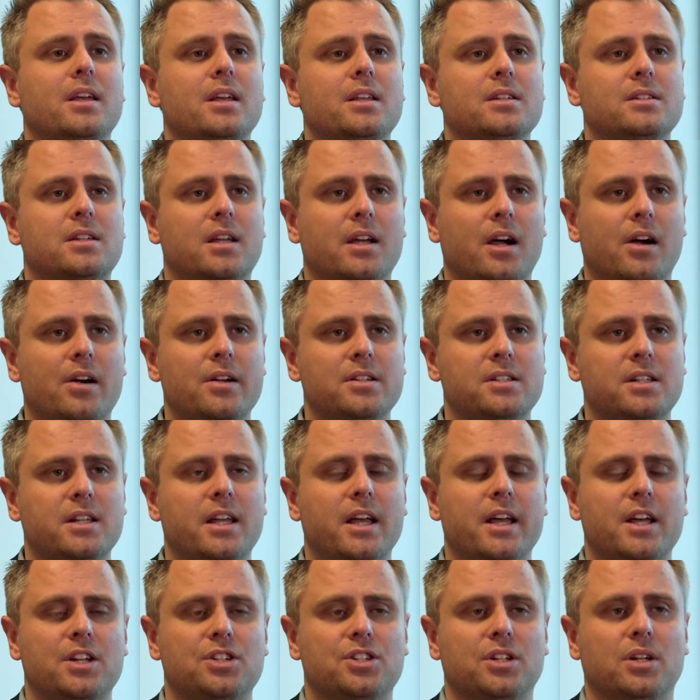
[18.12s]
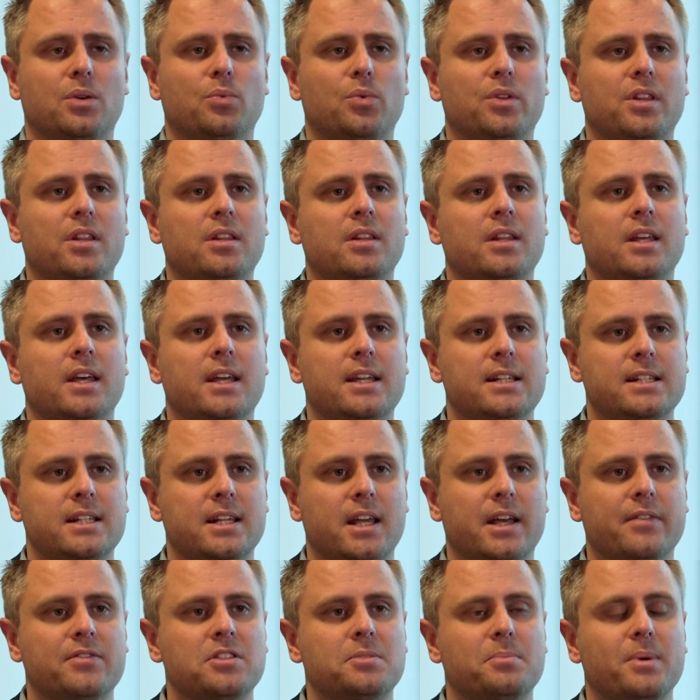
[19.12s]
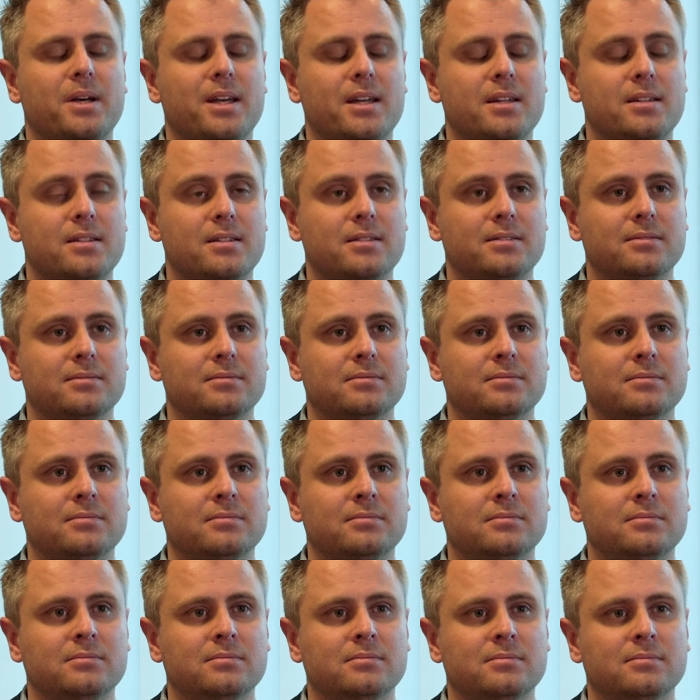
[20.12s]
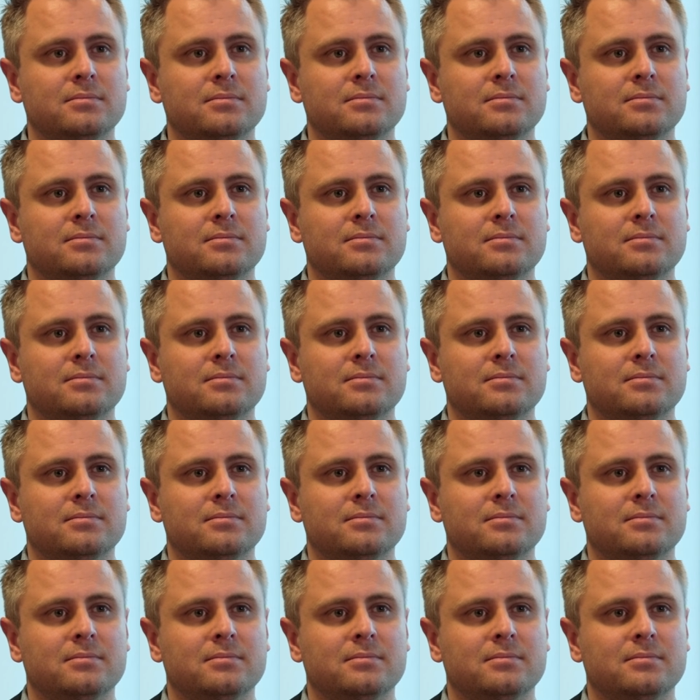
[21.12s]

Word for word: is currency hedging within the ETF space? One of the things